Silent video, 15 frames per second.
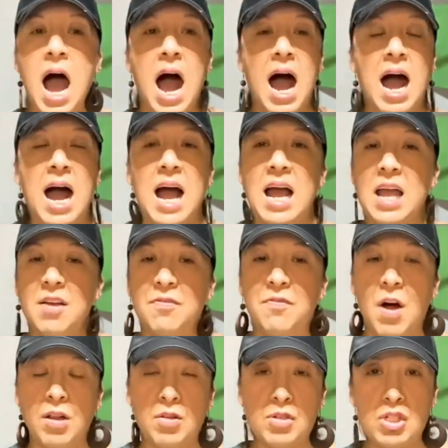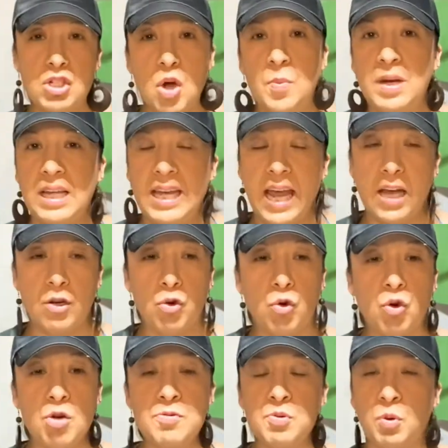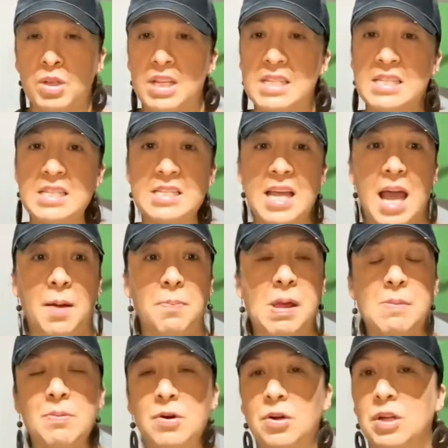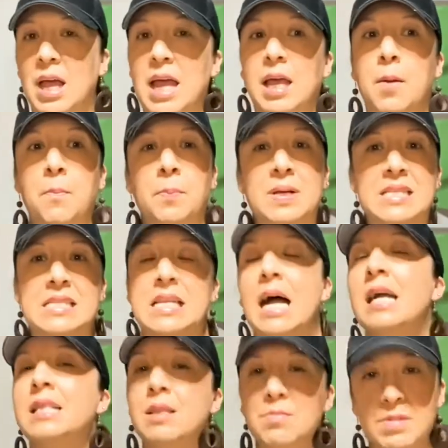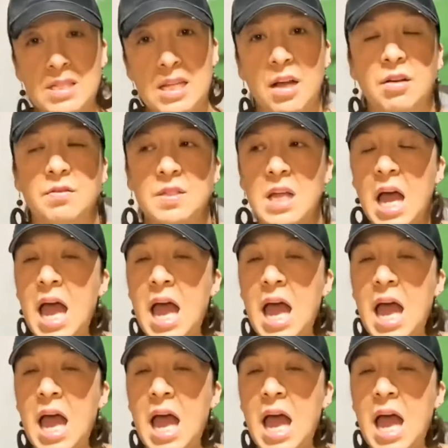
I follow so many candle groups where this is like, people are like beside themselves.